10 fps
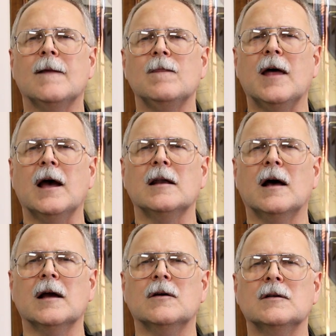and
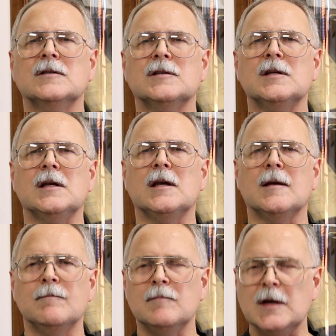that I could
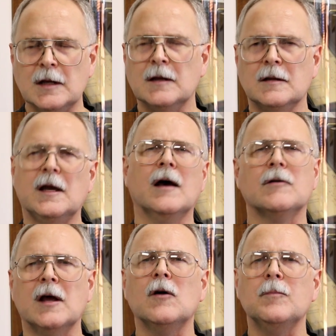see immediately
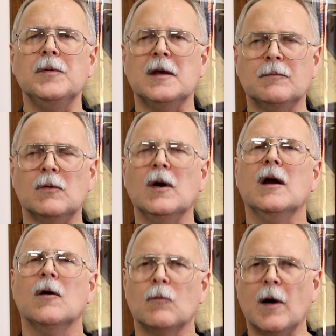how it helped
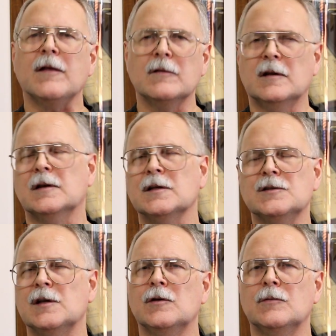people rather than
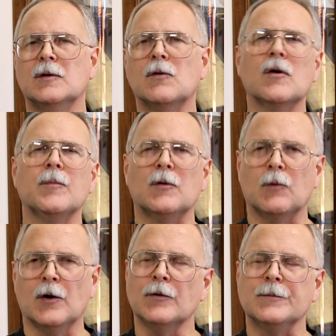continue in the
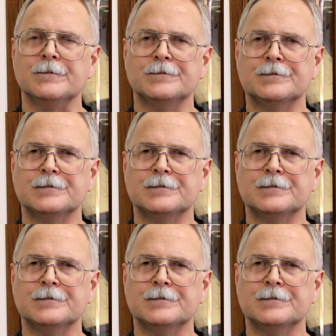corporate world.